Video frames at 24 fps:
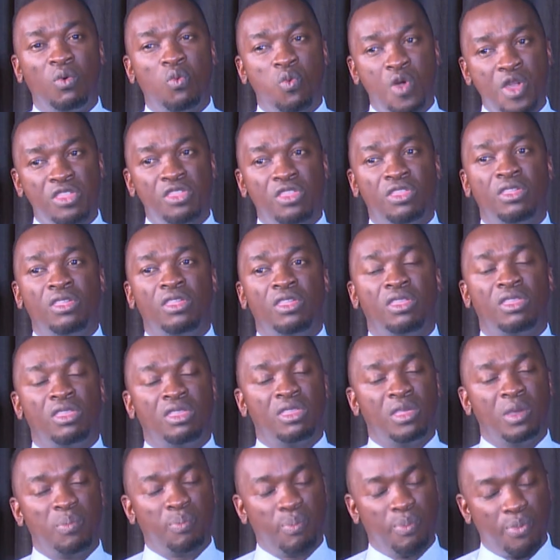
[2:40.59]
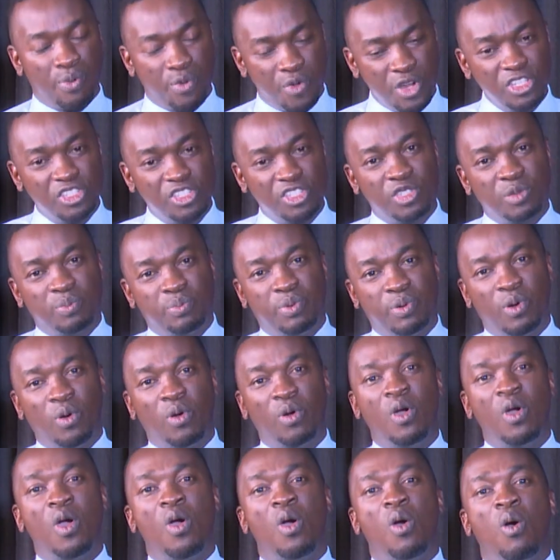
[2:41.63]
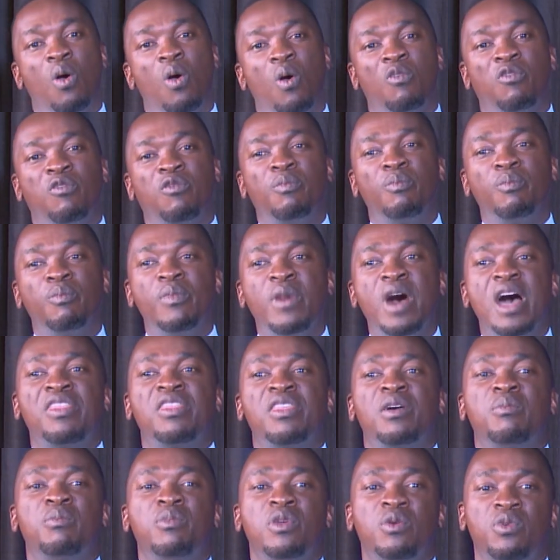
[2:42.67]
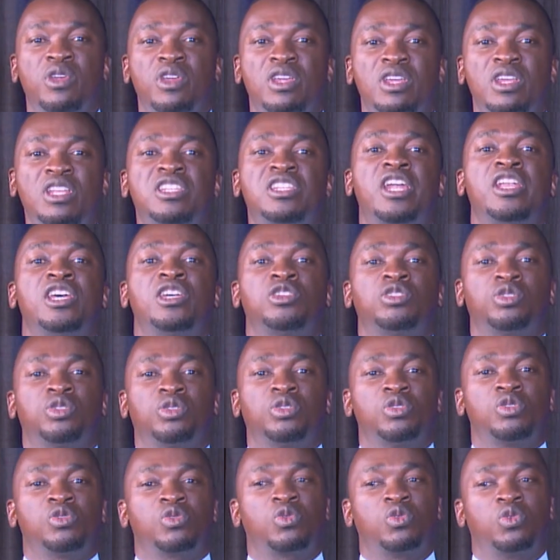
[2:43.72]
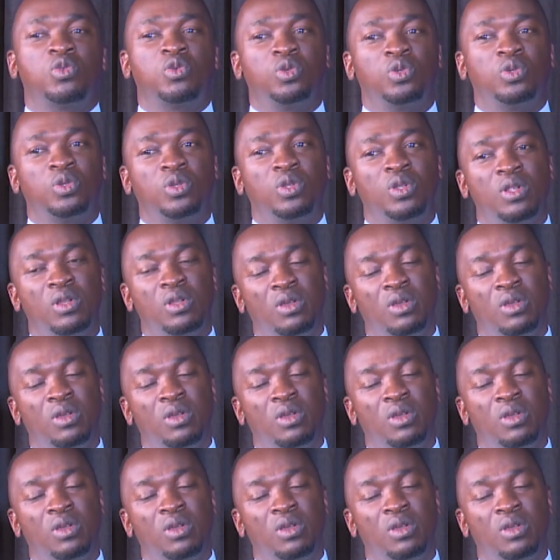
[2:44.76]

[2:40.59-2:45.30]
with the principal of Mother Mary International School,